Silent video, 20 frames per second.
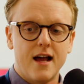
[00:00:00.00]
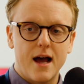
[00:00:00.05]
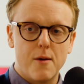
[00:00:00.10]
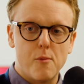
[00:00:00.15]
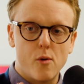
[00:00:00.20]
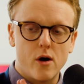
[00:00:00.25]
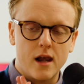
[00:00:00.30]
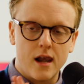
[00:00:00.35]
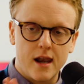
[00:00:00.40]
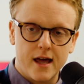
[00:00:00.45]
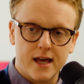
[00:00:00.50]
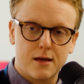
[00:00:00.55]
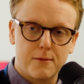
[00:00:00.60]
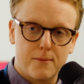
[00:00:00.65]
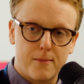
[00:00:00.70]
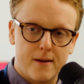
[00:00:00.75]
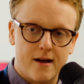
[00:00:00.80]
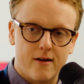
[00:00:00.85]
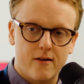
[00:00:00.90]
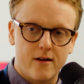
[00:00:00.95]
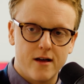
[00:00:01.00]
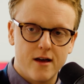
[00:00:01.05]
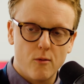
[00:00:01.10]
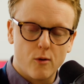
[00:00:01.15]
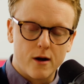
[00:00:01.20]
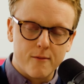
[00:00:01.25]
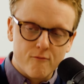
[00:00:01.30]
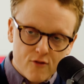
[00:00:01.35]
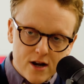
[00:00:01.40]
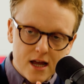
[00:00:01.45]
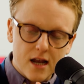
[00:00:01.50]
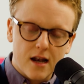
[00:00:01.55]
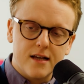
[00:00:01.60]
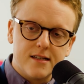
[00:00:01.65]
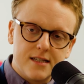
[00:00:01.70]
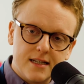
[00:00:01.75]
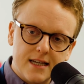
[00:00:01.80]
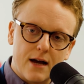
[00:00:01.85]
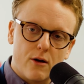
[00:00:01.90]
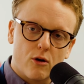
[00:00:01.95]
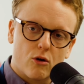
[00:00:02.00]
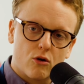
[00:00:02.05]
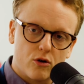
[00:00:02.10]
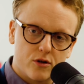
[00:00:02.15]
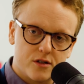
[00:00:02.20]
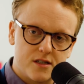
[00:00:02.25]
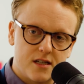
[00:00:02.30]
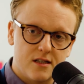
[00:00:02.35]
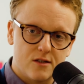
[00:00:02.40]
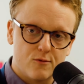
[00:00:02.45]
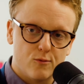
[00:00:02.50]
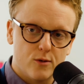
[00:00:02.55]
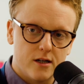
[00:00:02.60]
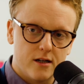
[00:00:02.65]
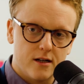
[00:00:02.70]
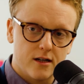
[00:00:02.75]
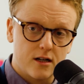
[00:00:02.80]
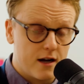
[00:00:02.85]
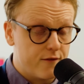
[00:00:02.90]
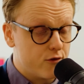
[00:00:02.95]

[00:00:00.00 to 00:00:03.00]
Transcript: And what I'm realizing now across his work,